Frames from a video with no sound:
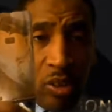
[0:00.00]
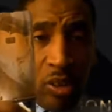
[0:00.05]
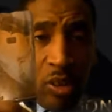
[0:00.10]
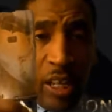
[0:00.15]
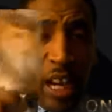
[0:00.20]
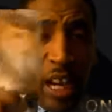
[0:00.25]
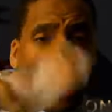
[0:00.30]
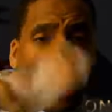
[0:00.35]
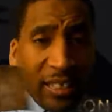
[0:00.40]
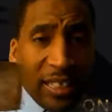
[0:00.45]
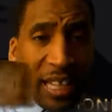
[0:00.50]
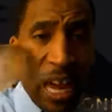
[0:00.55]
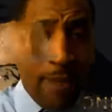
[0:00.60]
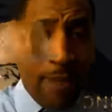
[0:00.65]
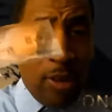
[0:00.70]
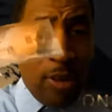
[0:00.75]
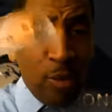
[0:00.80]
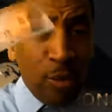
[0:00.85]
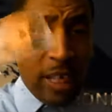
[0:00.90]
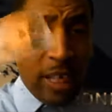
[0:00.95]
Every time
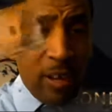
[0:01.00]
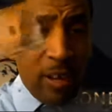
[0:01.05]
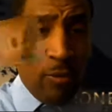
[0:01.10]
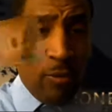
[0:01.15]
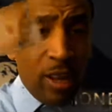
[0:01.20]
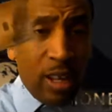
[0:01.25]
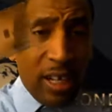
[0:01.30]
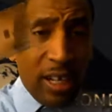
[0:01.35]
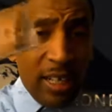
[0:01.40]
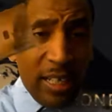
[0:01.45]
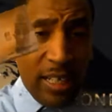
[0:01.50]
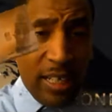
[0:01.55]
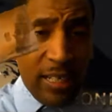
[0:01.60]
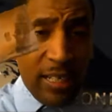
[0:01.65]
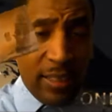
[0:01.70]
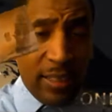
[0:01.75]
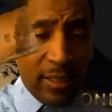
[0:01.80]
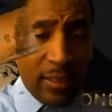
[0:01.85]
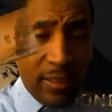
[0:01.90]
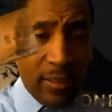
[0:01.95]
you get one of
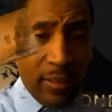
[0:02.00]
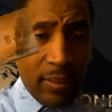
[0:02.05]
these,